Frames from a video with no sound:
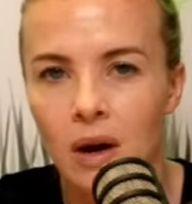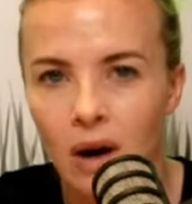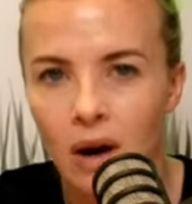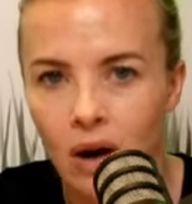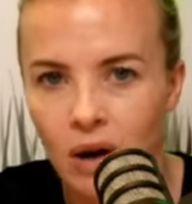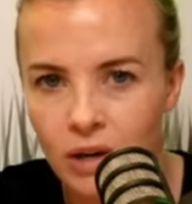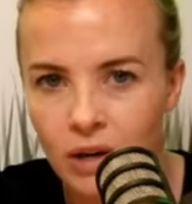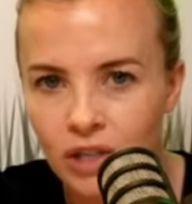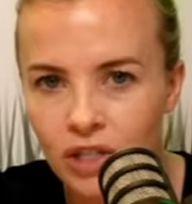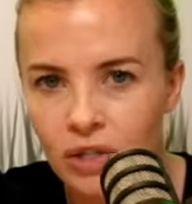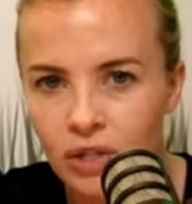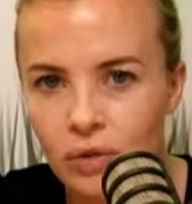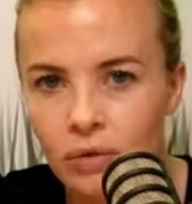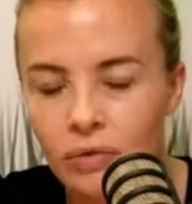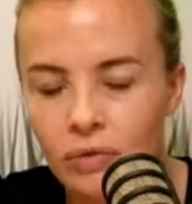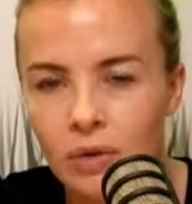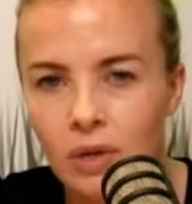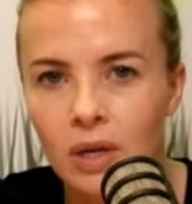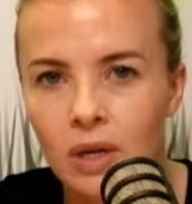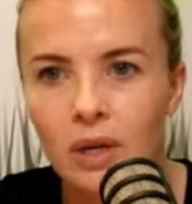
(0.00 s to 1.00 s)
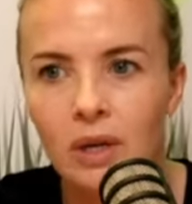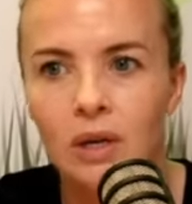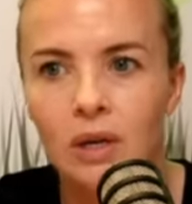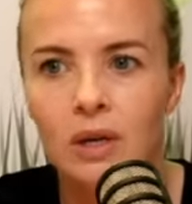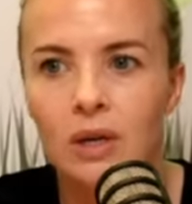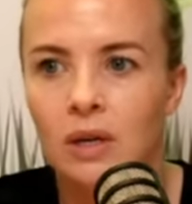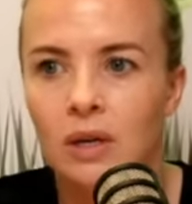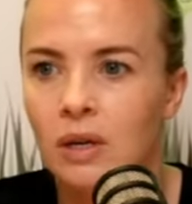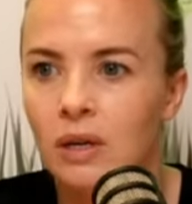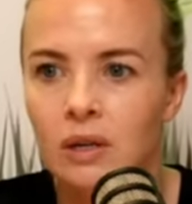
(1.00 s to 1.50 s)
Arsenal,
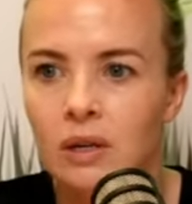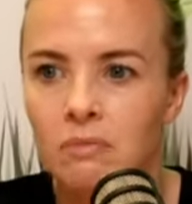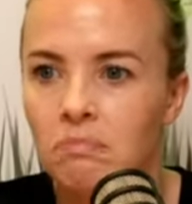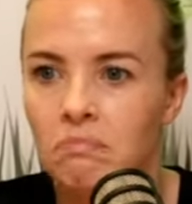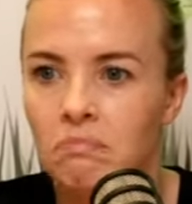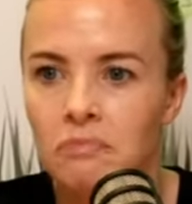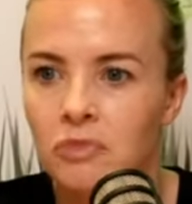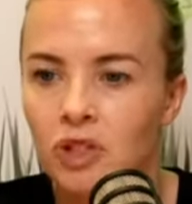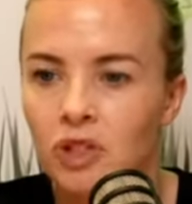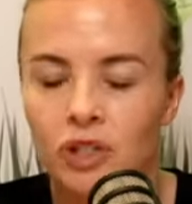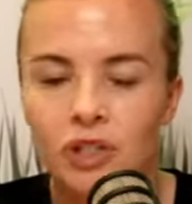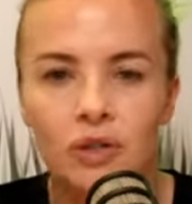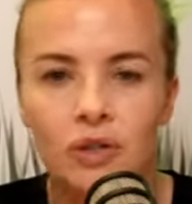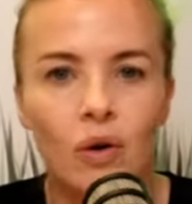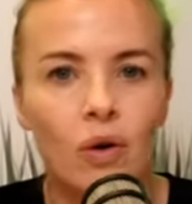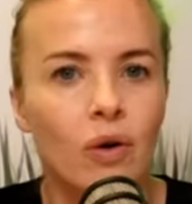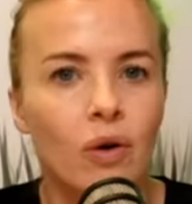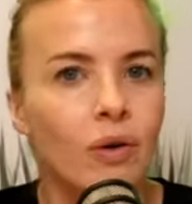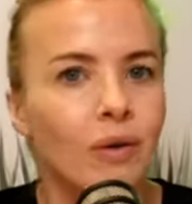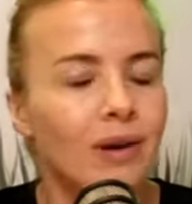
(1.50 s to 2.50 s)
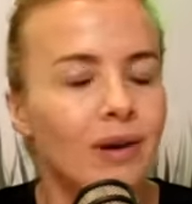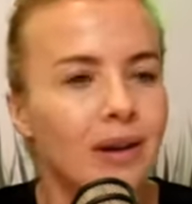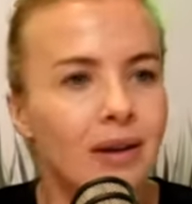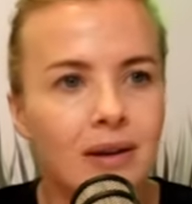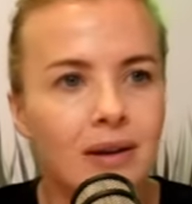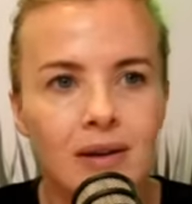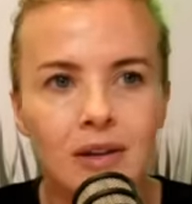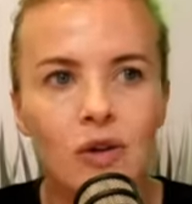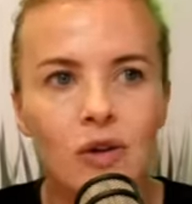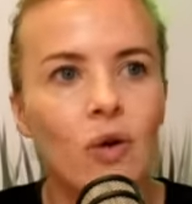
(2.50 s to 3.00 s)
just not
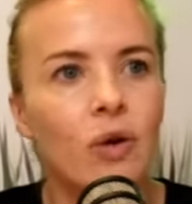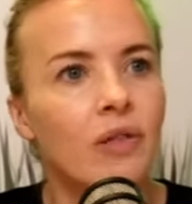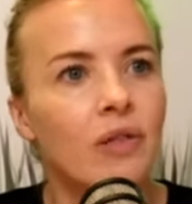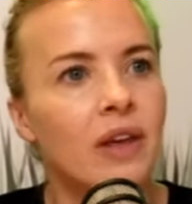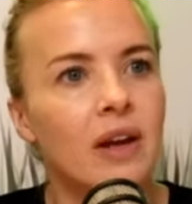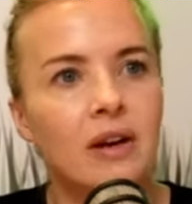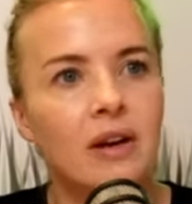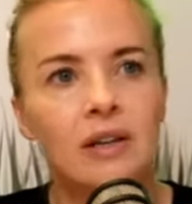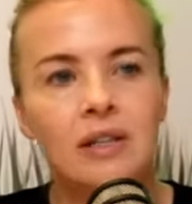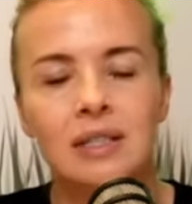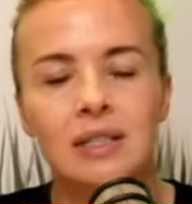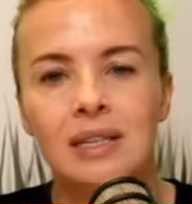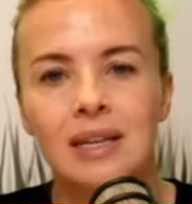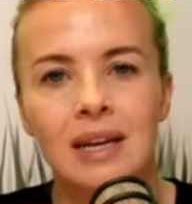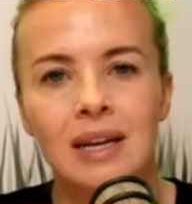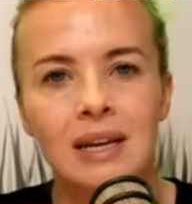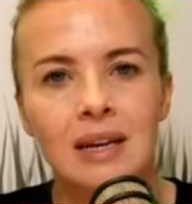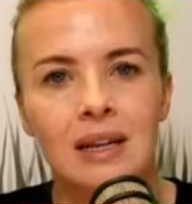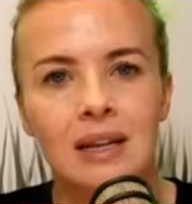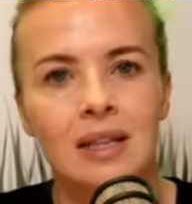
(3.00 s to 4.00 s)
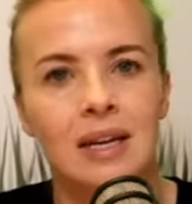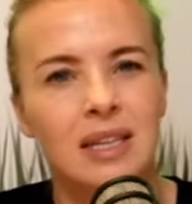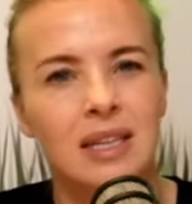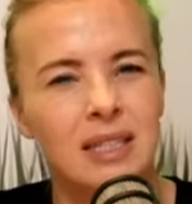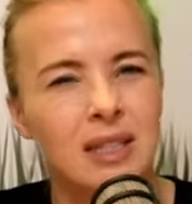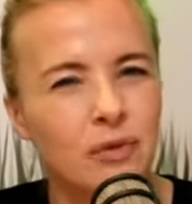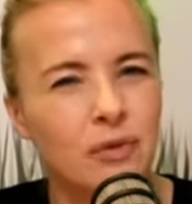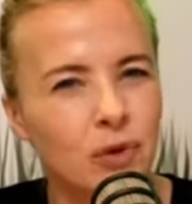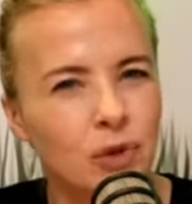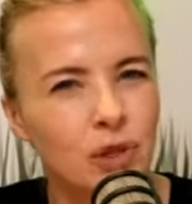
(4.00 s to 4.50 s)
there tonight.
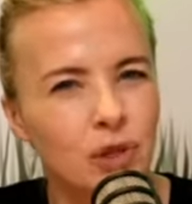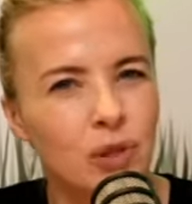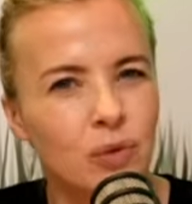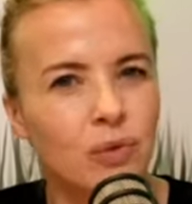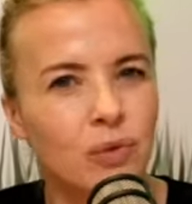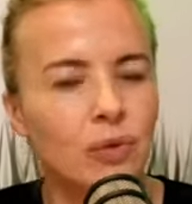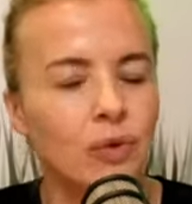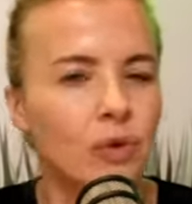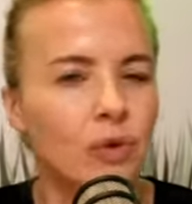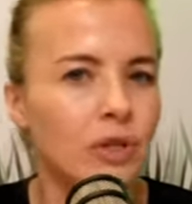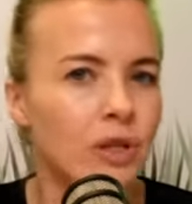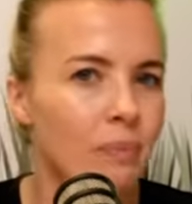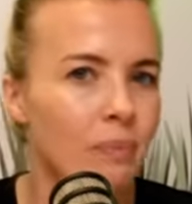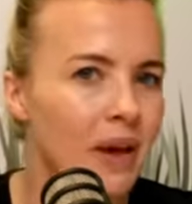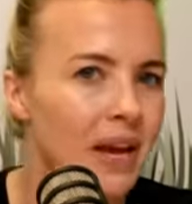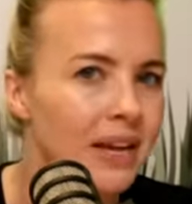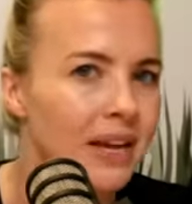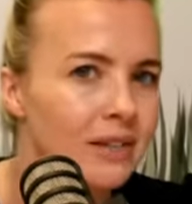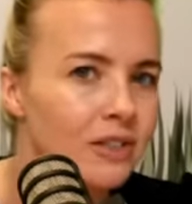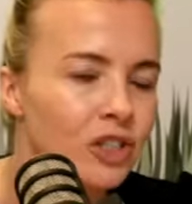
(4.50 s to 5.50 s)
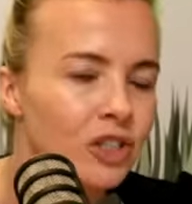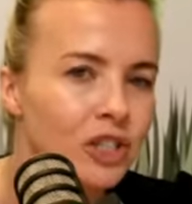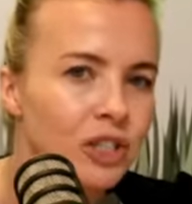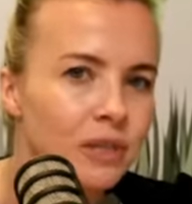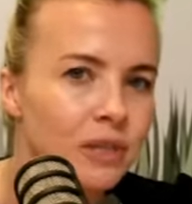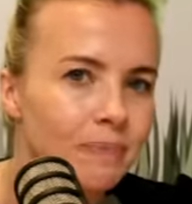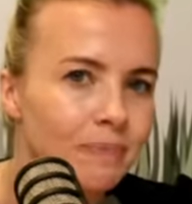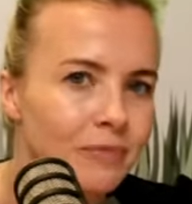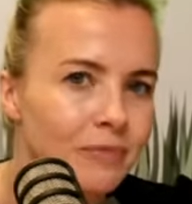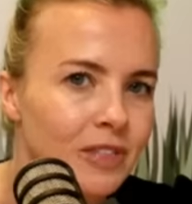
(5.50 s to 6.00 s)
Lessie Russo on the
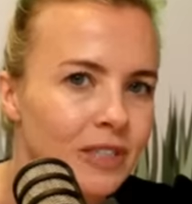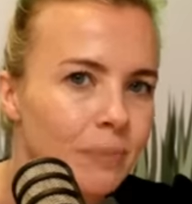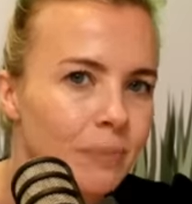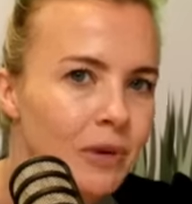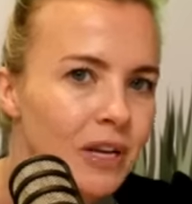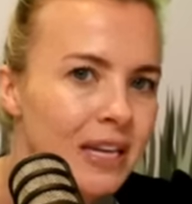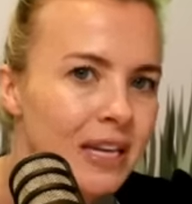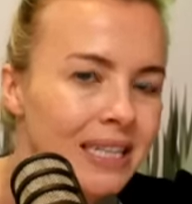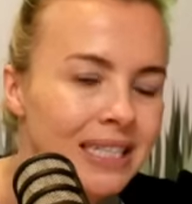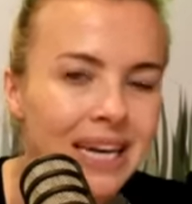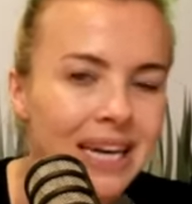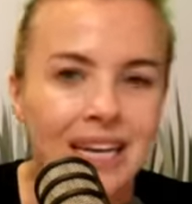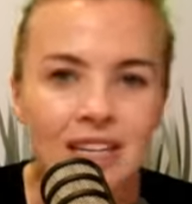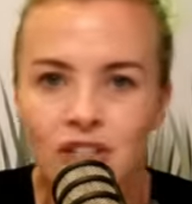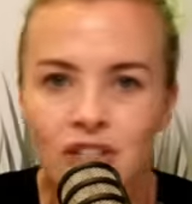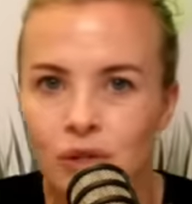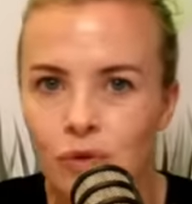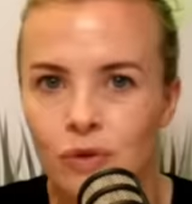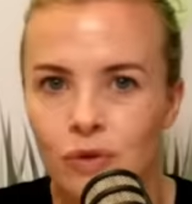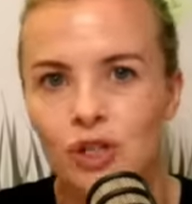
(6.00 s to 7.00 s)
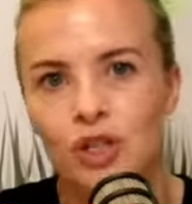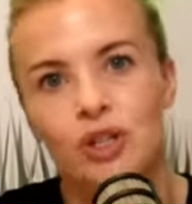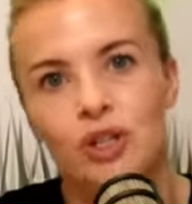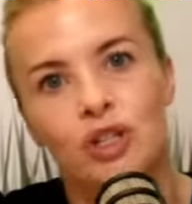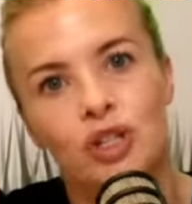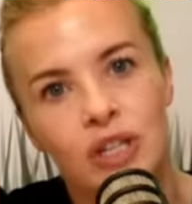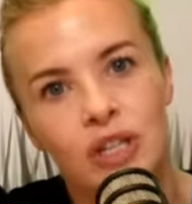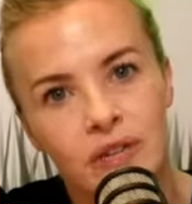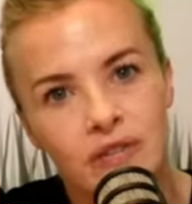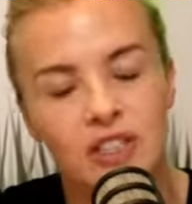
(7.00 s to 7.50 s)
bench. Sabrina D'Angelo, should
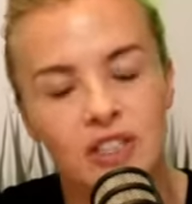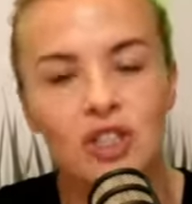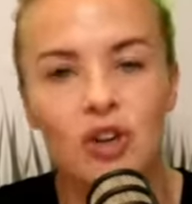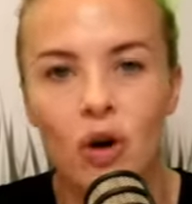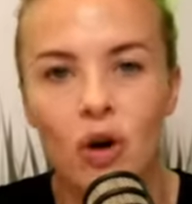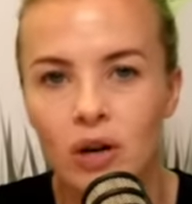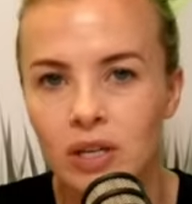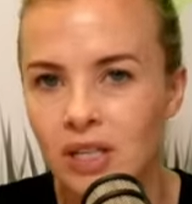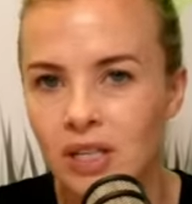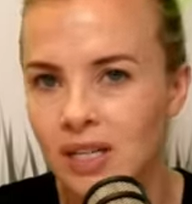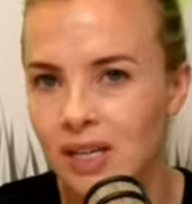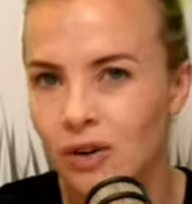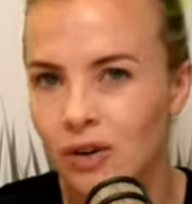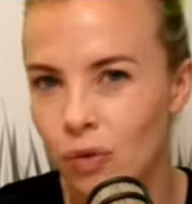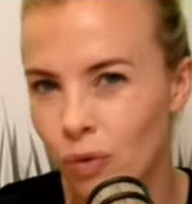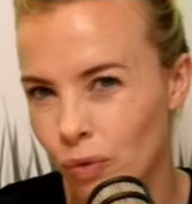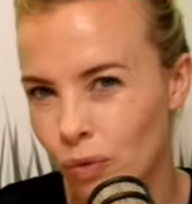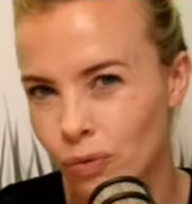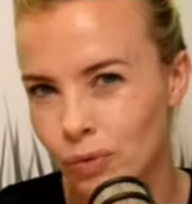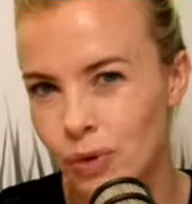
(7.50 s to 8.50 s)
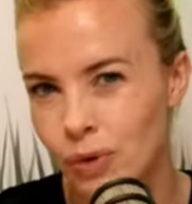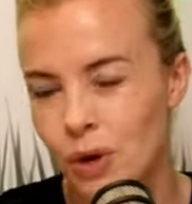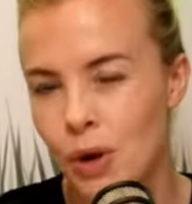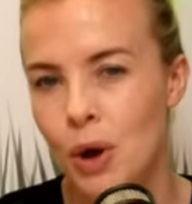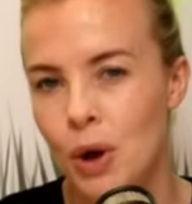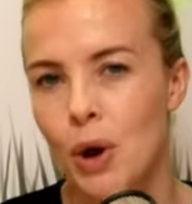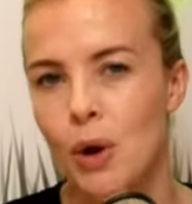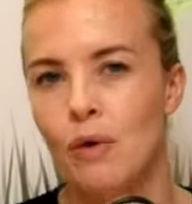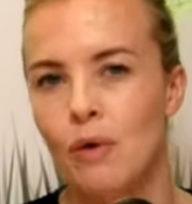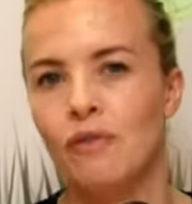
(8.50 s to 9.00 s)
she have started in goal
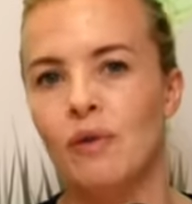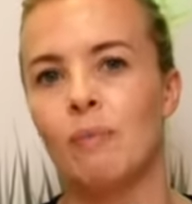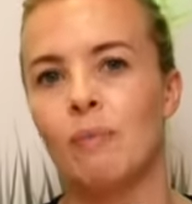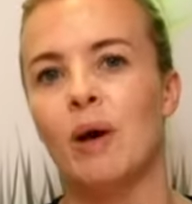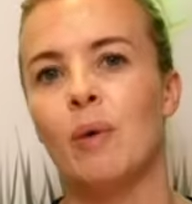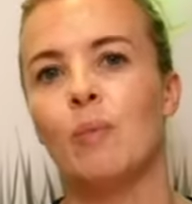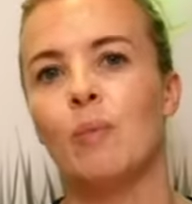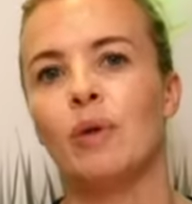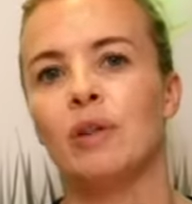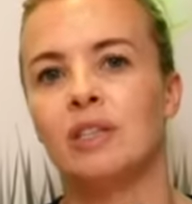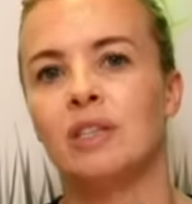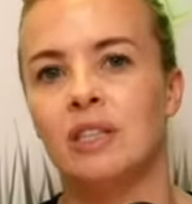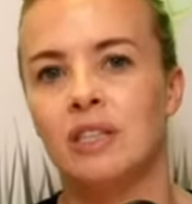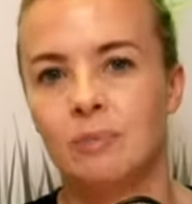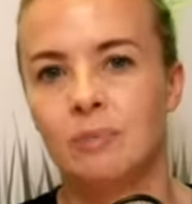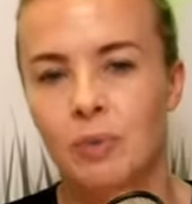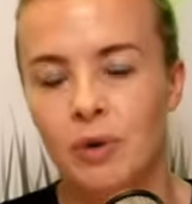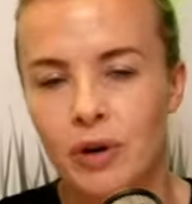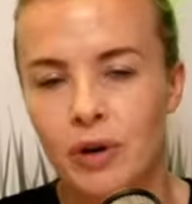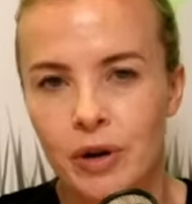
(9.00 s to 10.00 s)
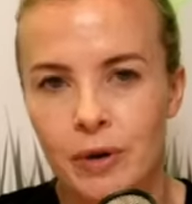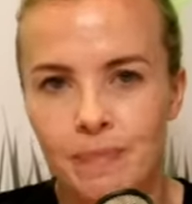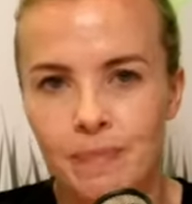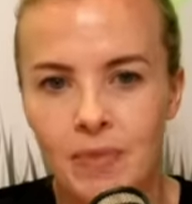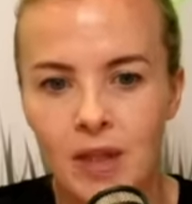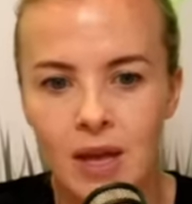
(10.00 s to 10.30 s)
over Manuela Zinsberger?